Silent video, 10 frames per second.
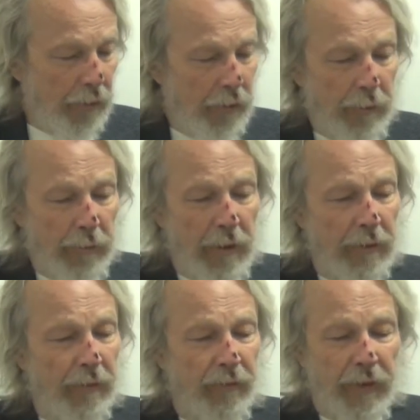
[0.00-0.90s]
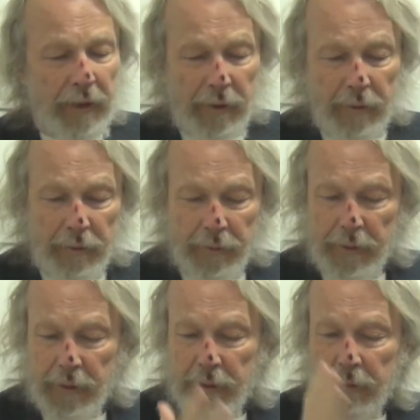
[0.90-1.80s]
Two broken
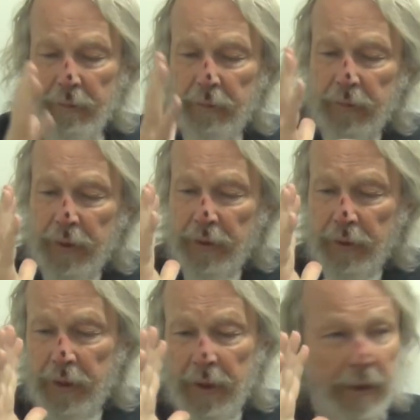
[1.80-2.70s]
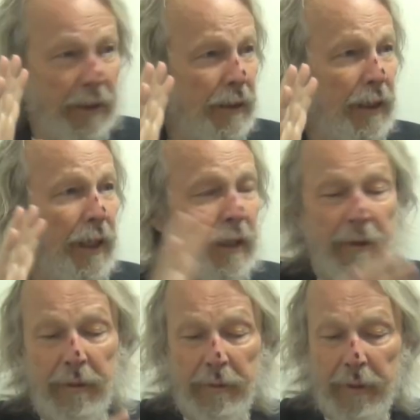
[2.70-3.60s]
fingers. This is healing
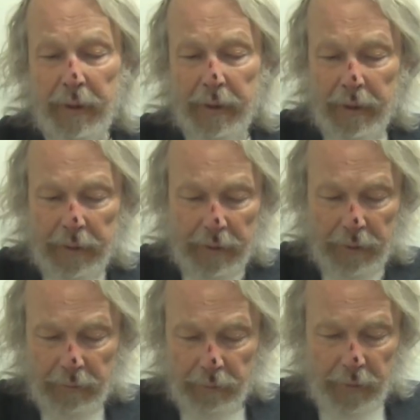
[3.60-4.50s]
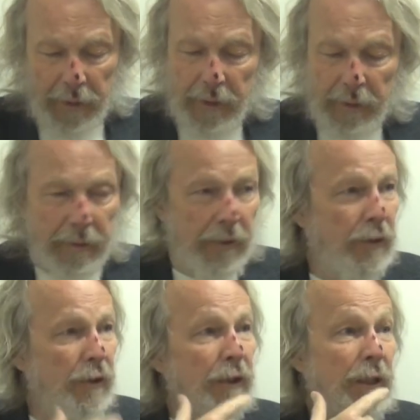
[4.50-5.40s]
now. This, but
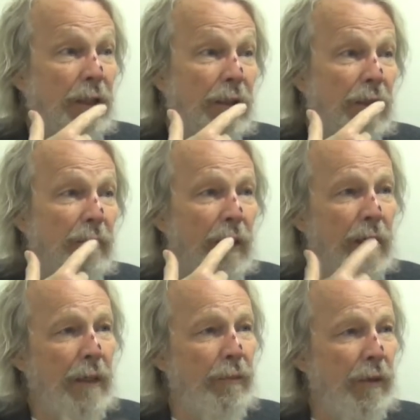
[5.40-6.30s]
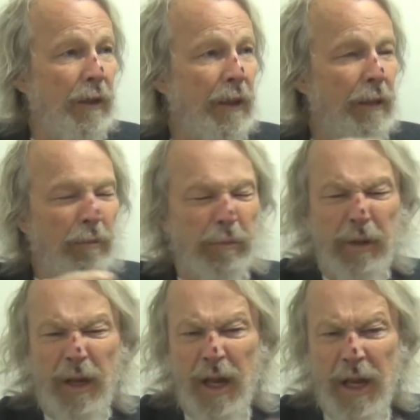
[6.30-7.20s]
stitches in my upper lip,
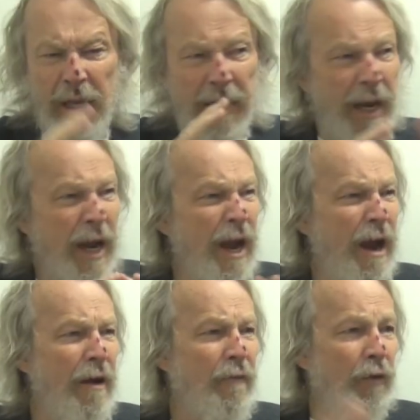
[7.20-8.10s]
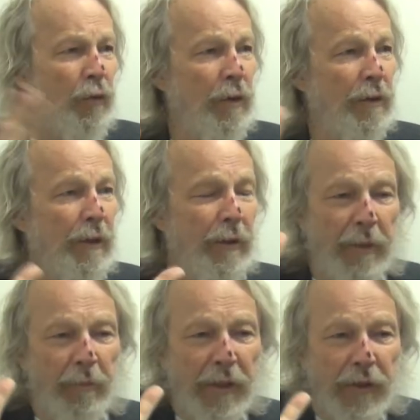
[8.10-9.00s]
blood everywhere. And
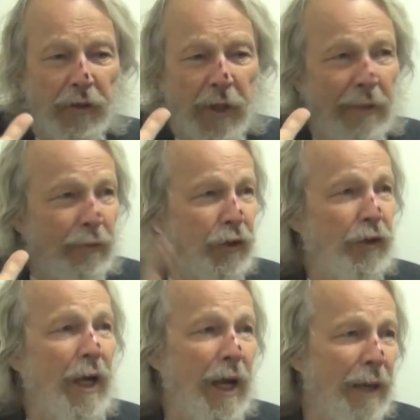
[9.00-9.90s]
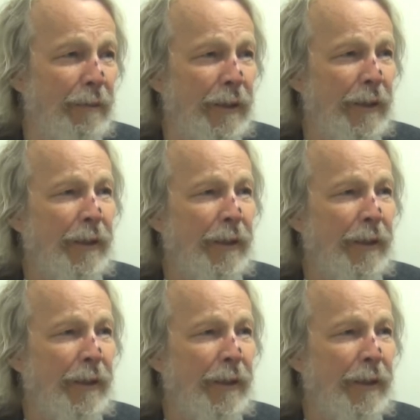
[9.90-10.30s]
the bus driver stopped,